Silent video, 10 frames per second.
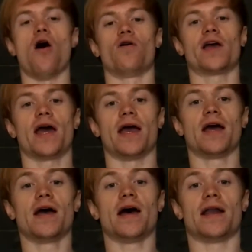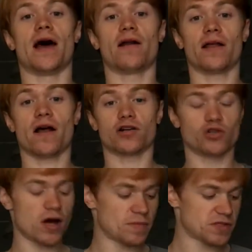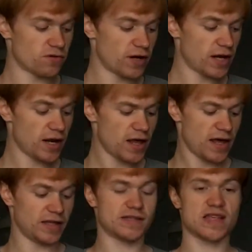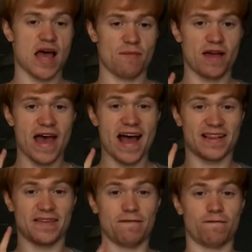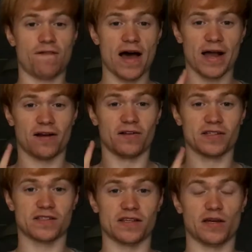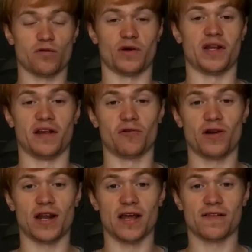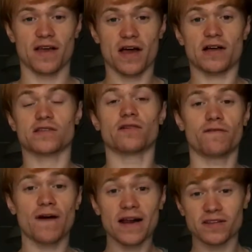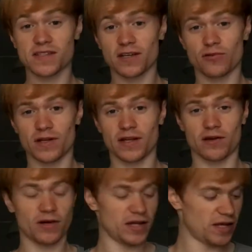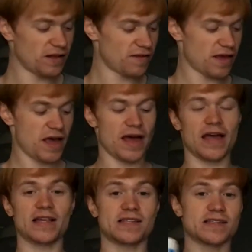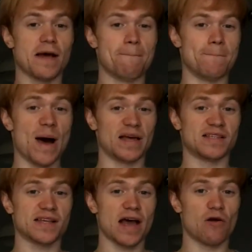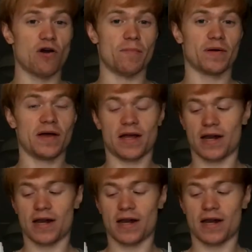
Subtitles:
Okay, now that our drops are in, it's time to add the final secret ingredient. So the final secret ingredient is my syrup.